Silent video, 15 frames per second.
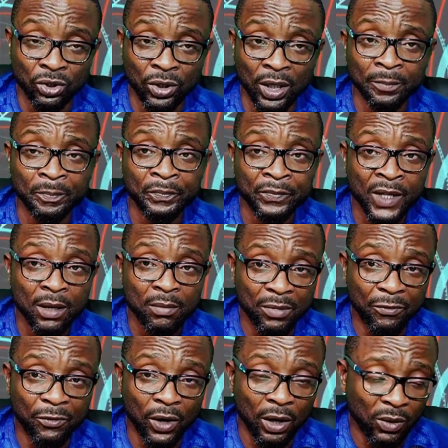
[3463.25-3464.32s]
before our new
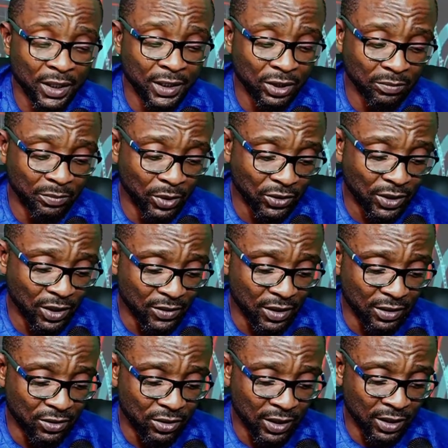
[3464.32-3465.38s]
broadcast as
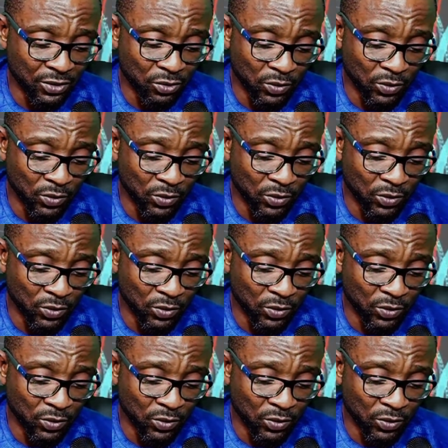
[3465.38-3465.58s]
well.